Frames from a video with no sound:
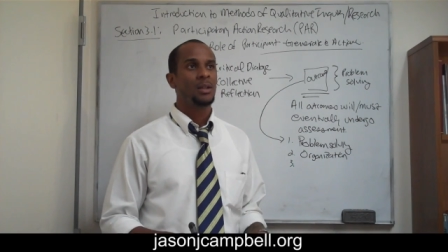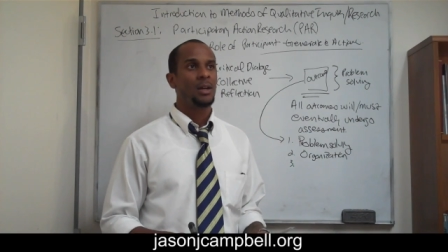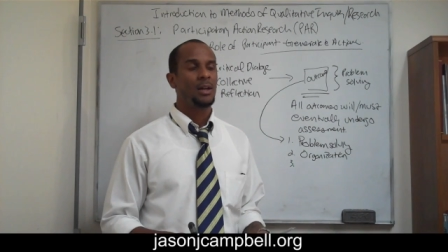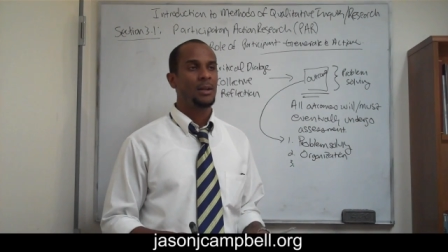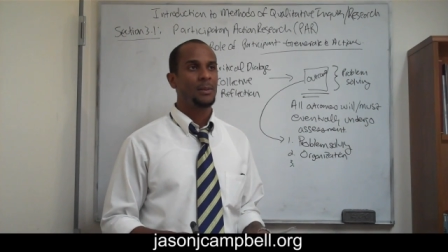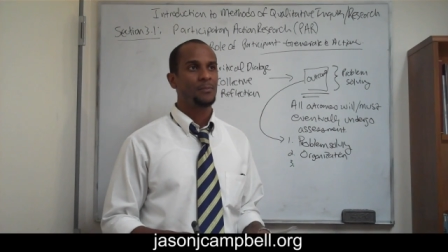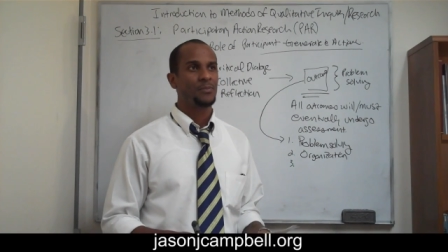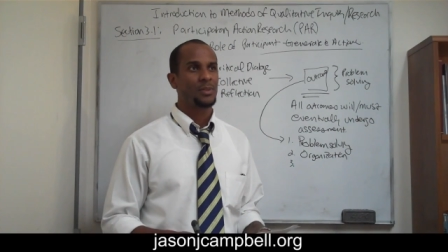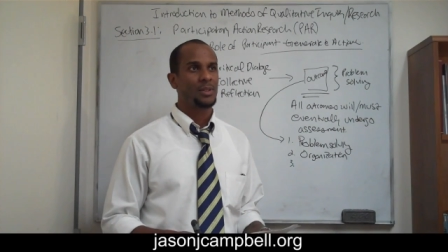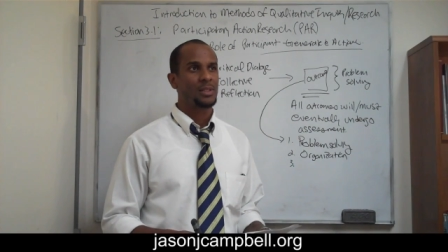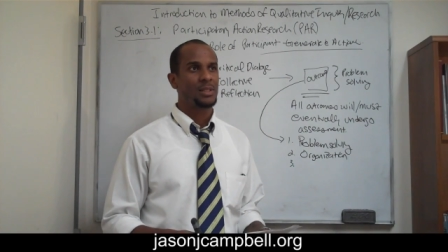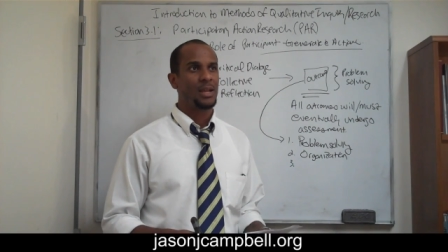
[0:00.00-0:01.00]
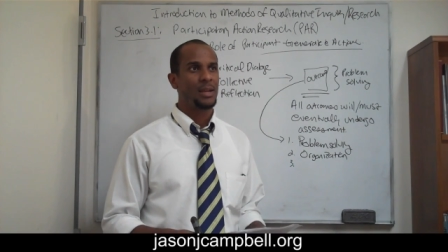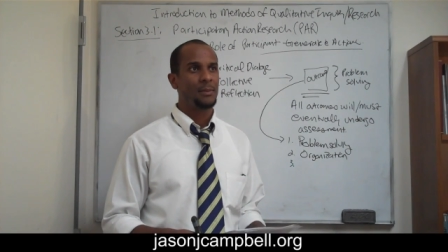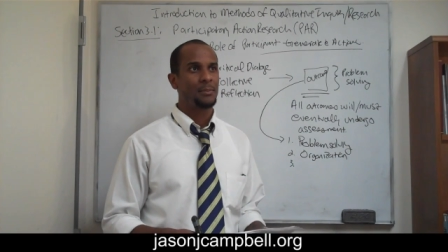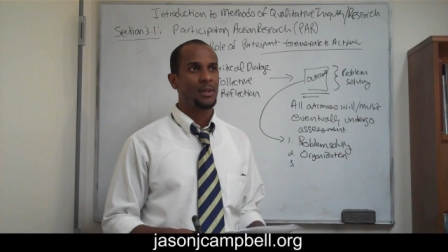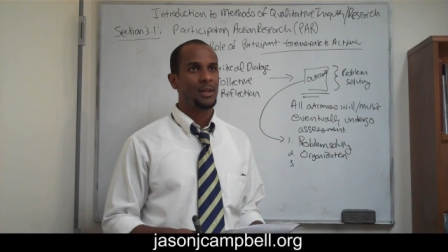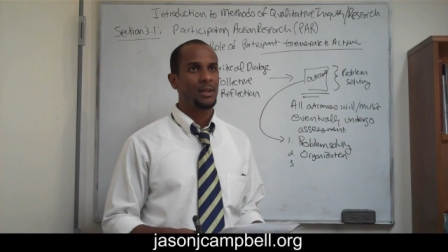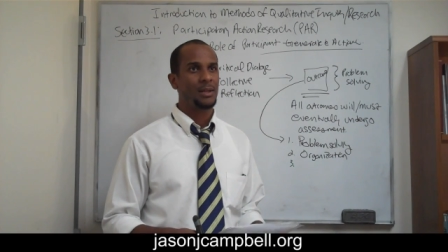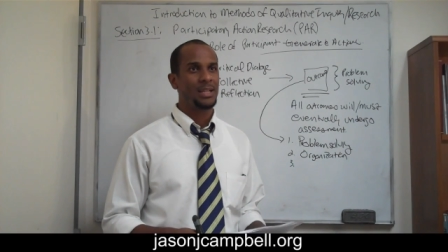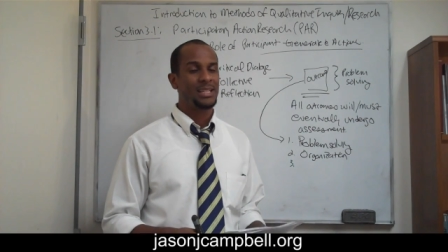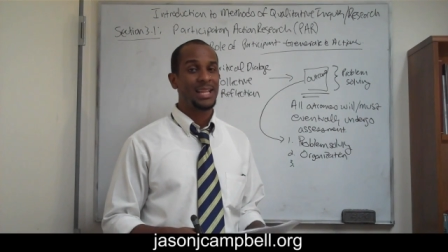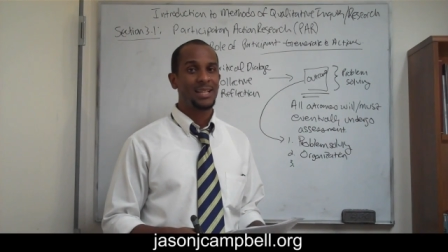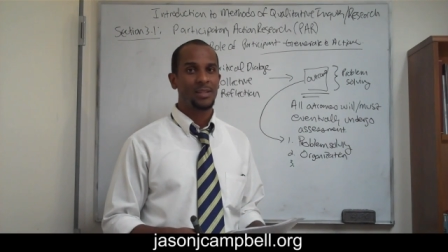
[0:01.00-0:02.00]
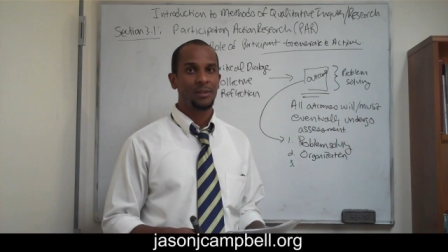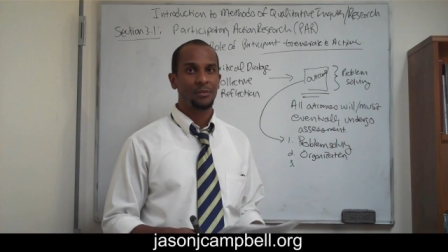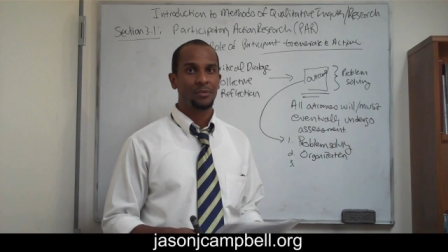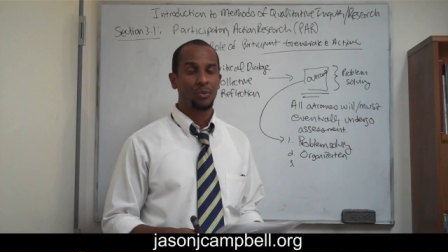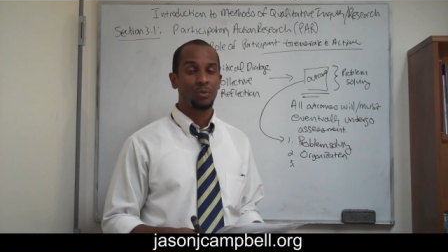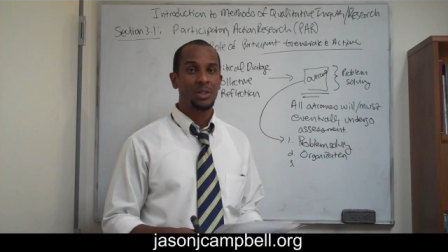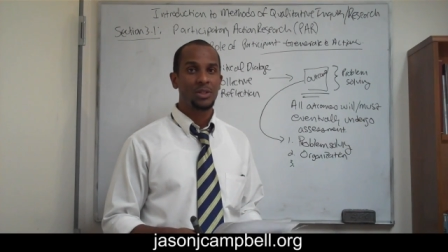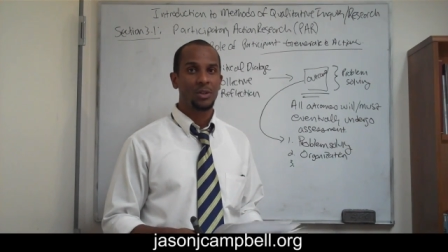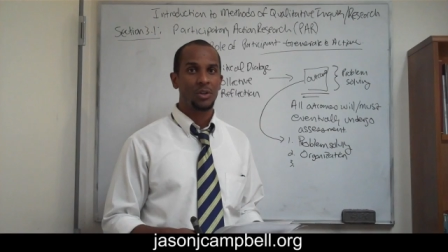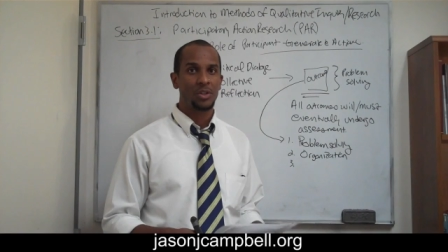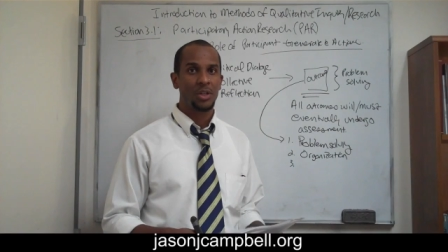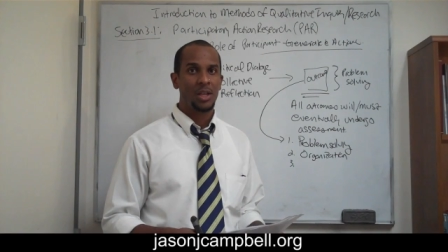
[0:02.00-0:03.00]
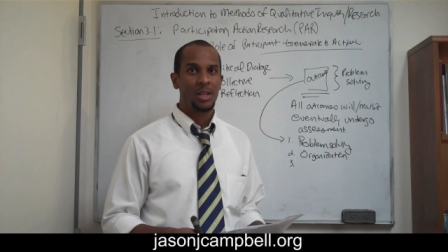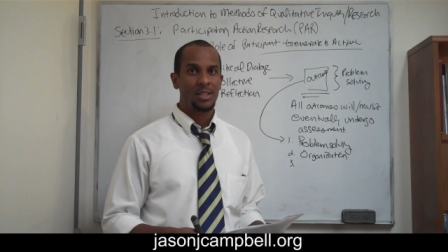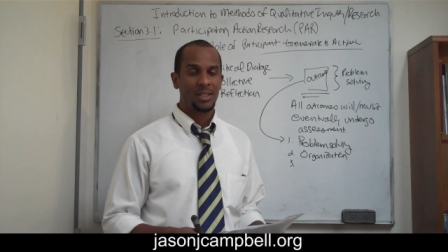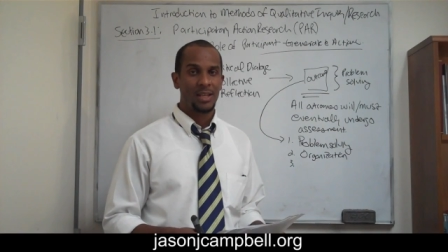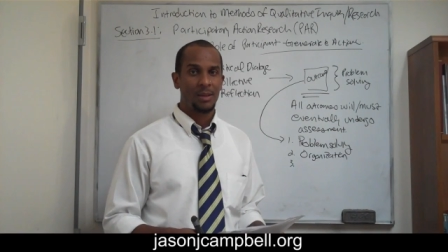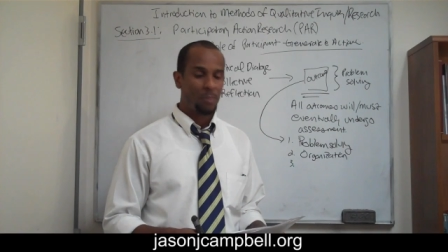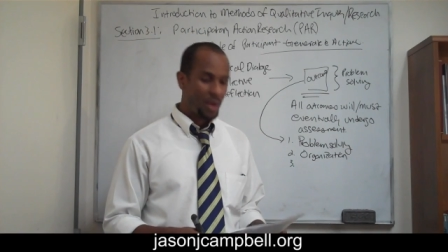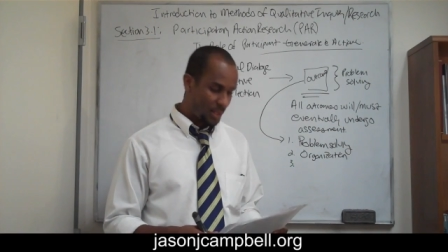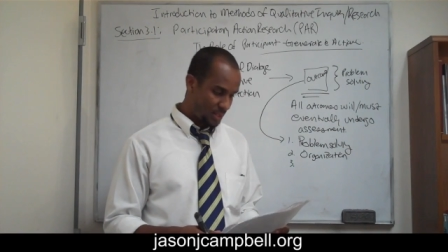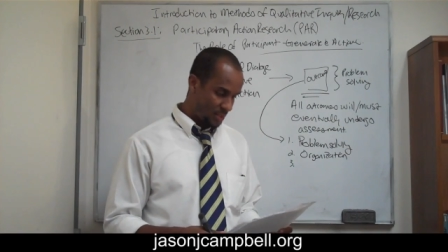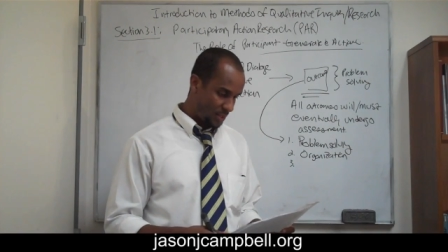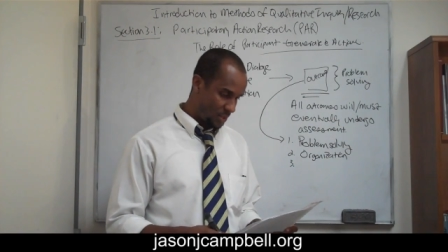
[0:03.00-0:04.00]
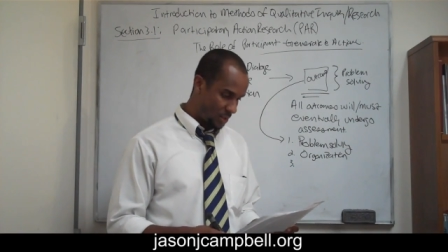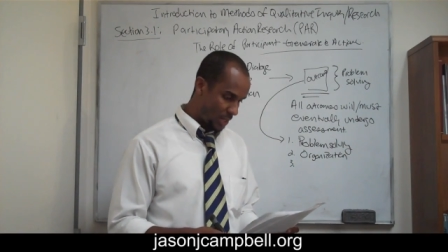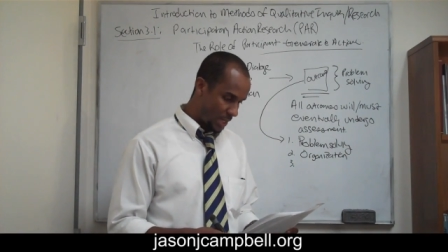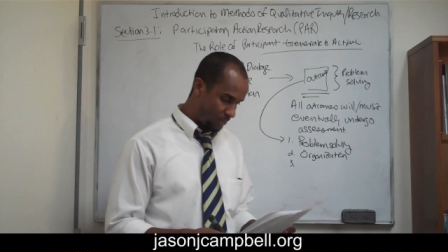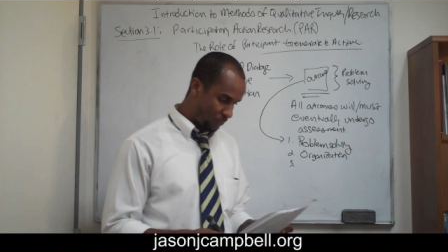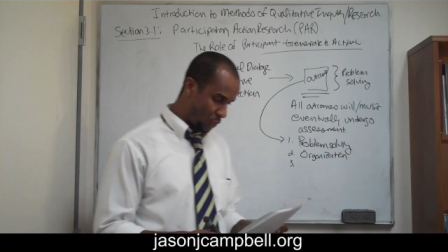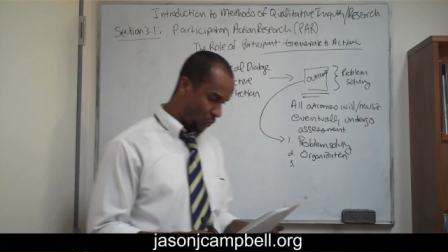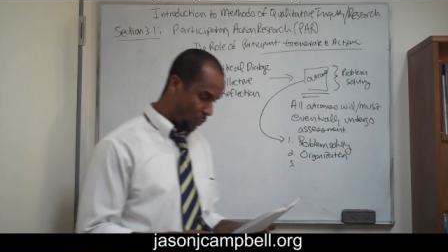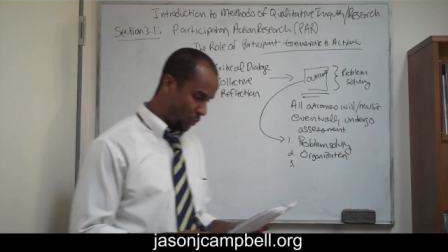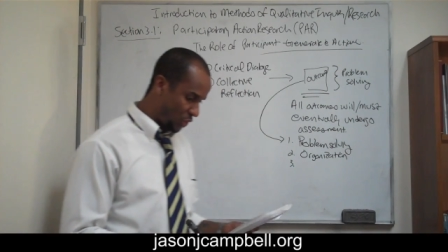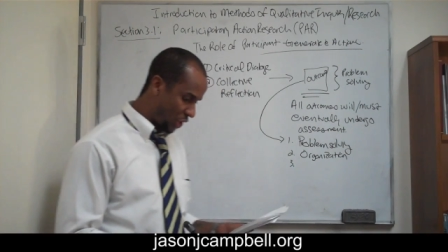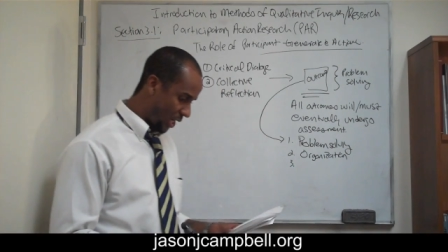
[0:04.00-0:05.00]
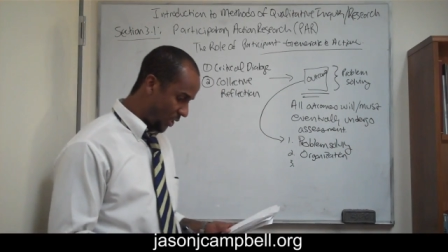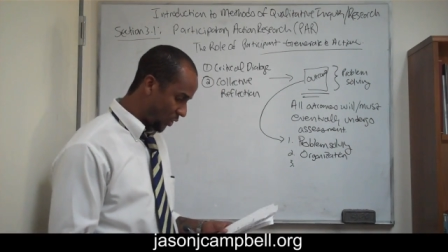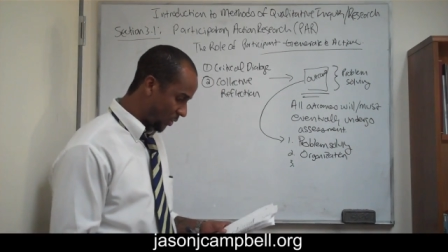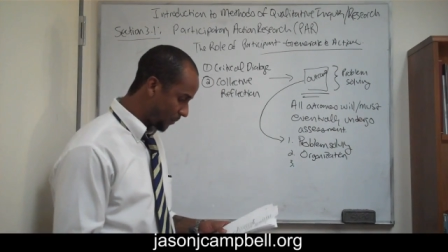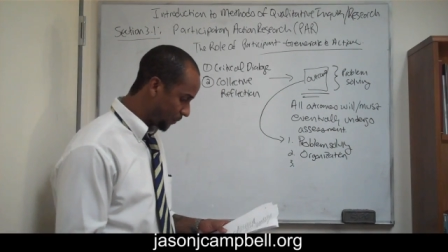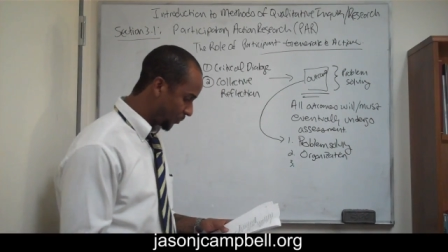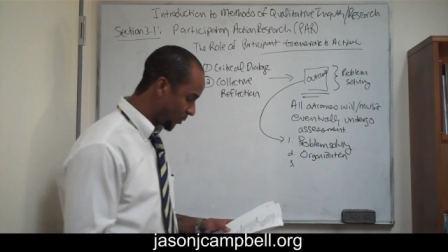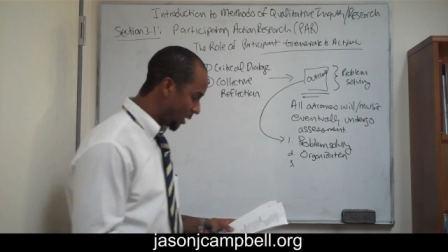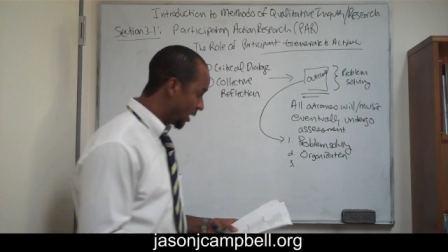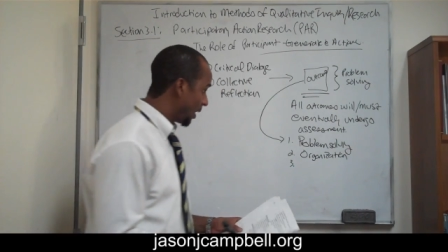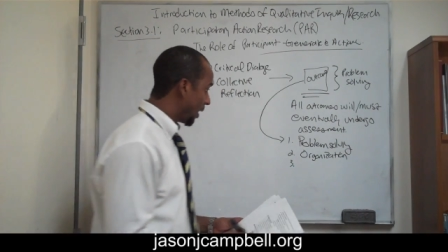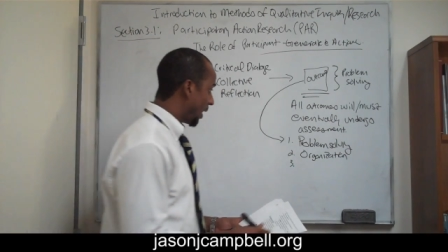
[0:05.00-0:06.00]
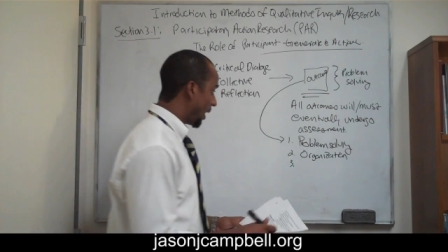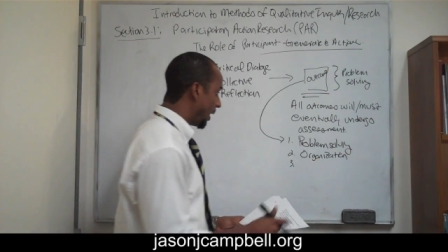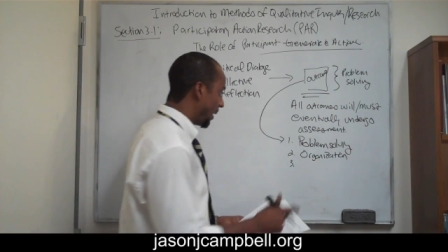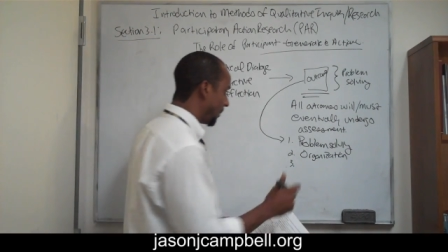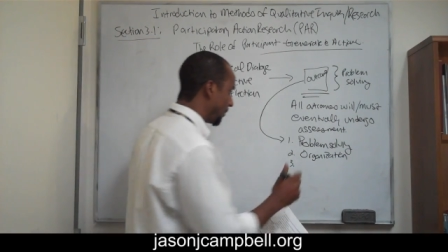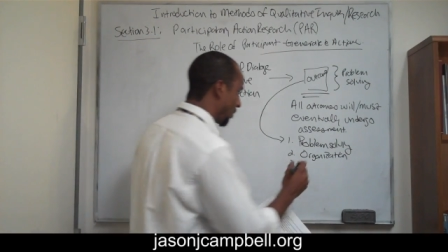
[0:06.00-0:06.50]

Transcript: Um, time uh, intensive research to get policies to change. Um,